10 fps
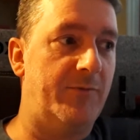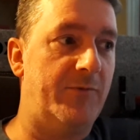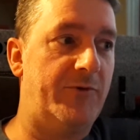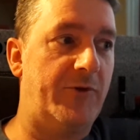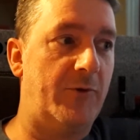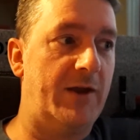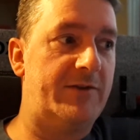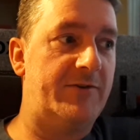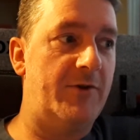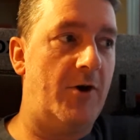So
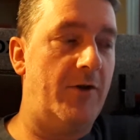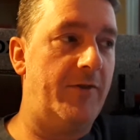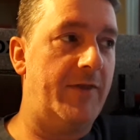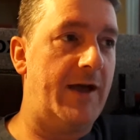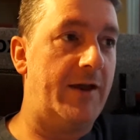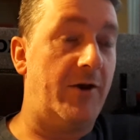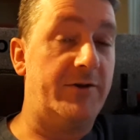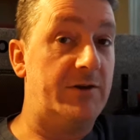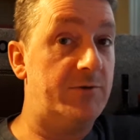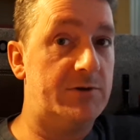it's not that
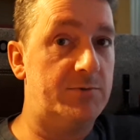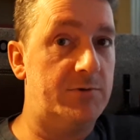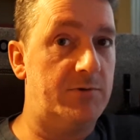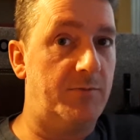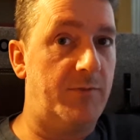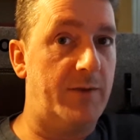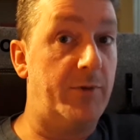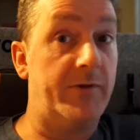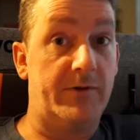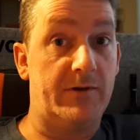unusual. My
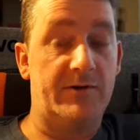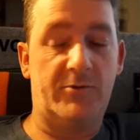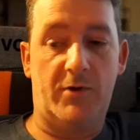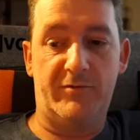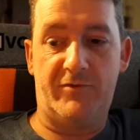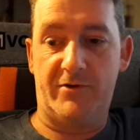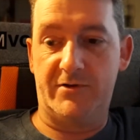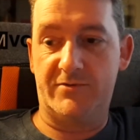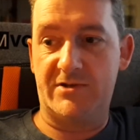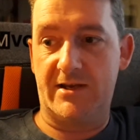brother is quite
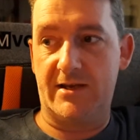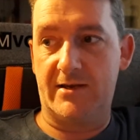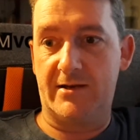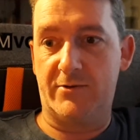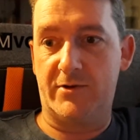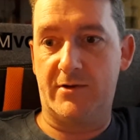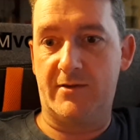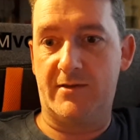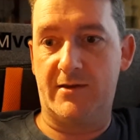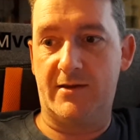fond of saying,
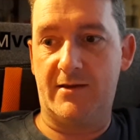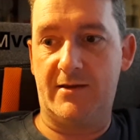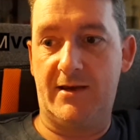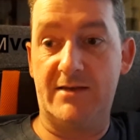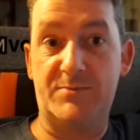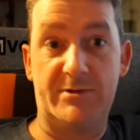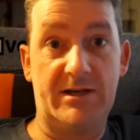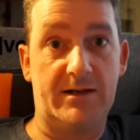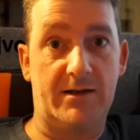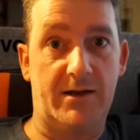that his
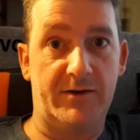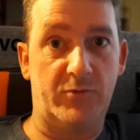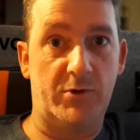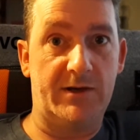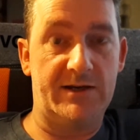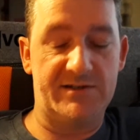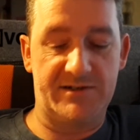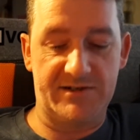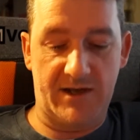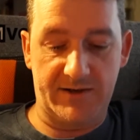particular line of work, he's a
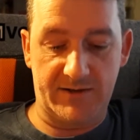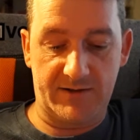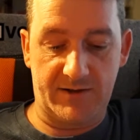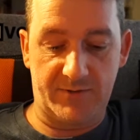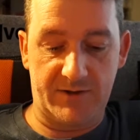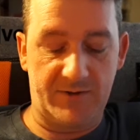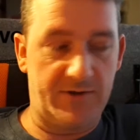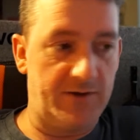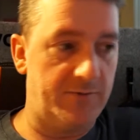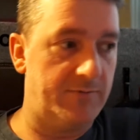designer, and
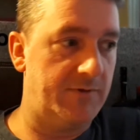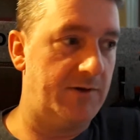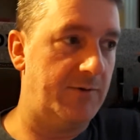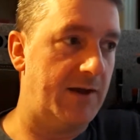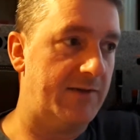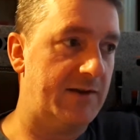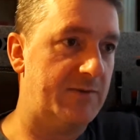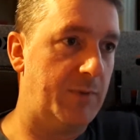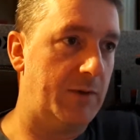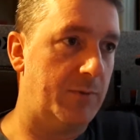you get these
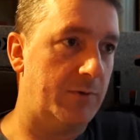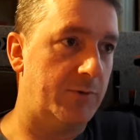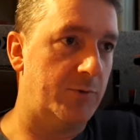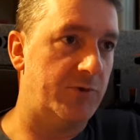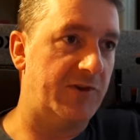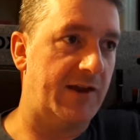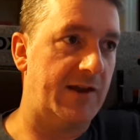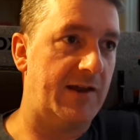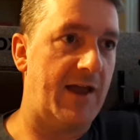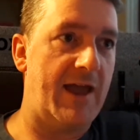people who
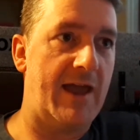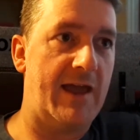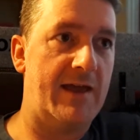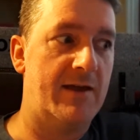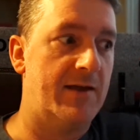say,